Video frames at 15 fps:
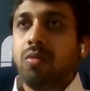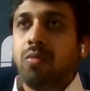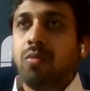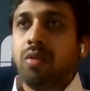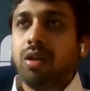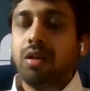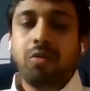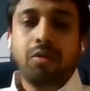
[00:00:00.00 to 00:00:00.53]

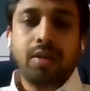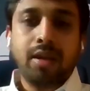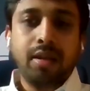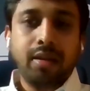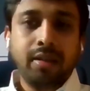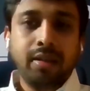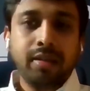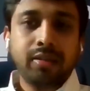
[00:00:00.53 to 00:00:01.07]
what
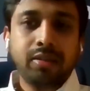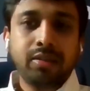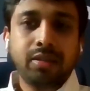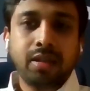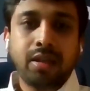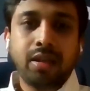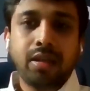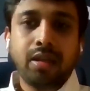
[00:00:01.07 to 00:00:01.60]
Total is,
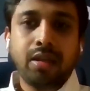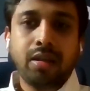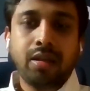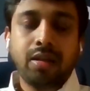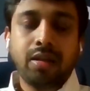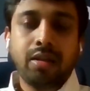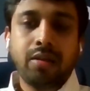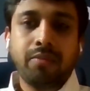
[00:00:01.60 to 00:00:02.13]
and
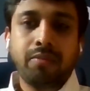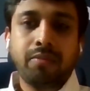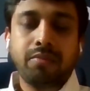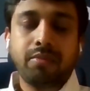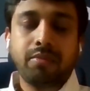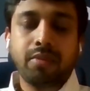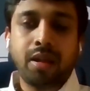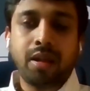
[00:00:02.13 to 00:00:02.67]

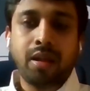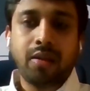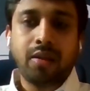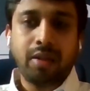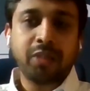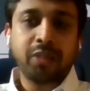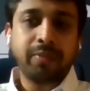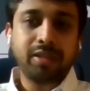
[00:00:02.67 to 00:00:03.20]

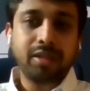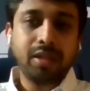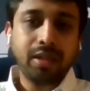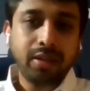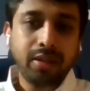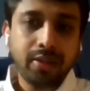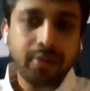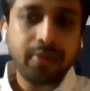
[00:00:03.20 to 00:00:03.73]

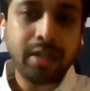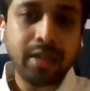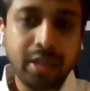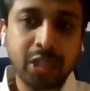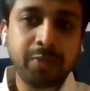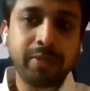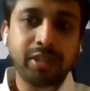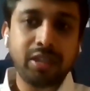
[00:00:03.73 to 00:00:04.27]
especially
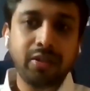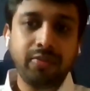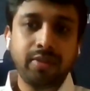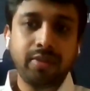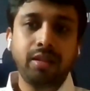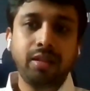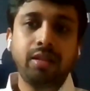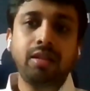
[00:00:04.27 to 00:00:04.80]

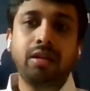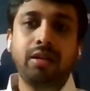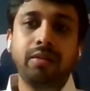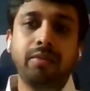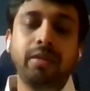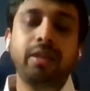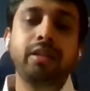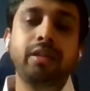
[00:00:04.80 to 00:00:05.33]
within
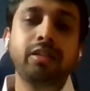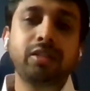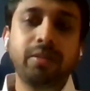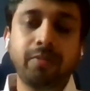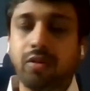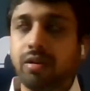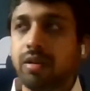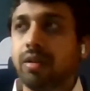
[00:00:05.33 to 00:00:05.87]
the Indian
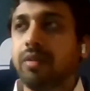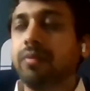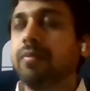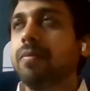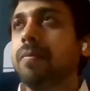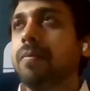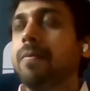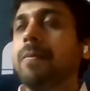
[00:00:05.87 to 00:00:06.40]
subcontinent.
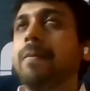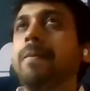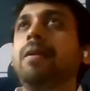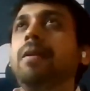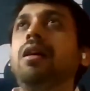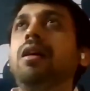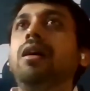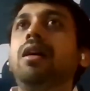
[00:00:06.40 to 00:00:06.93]

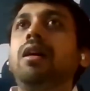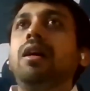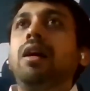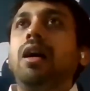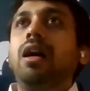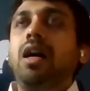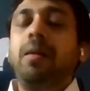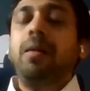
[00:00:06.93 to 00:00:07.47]

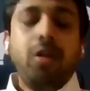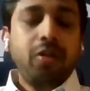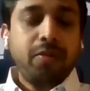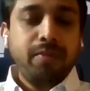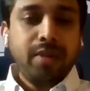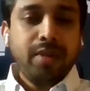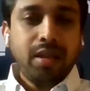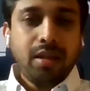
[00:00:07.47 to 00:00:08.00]

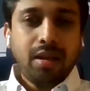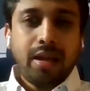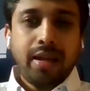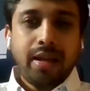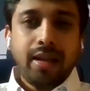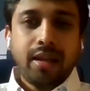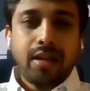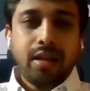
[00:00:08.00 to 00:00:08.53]
About me,
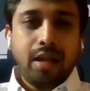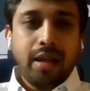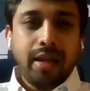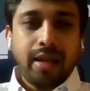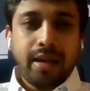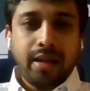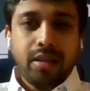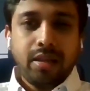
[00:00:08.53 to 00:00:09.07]
I
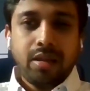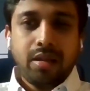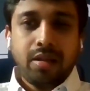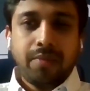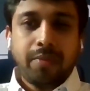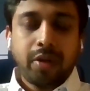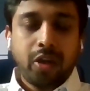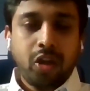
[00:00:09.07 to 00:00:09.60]
head
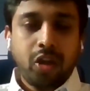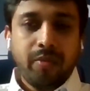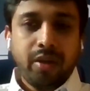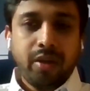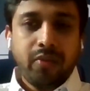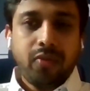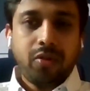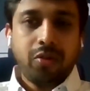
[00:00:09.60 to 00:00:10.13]
the
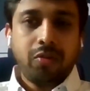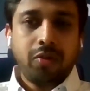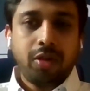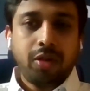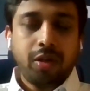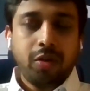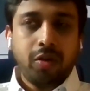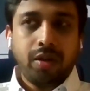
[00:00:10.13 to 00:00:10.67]
procurement for
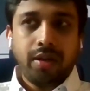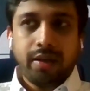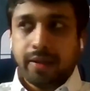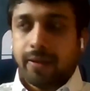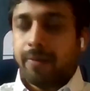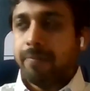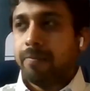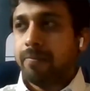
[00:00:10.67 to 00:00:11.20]
Total Oil
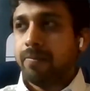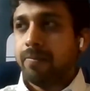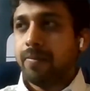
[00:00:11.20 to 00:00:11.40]
India,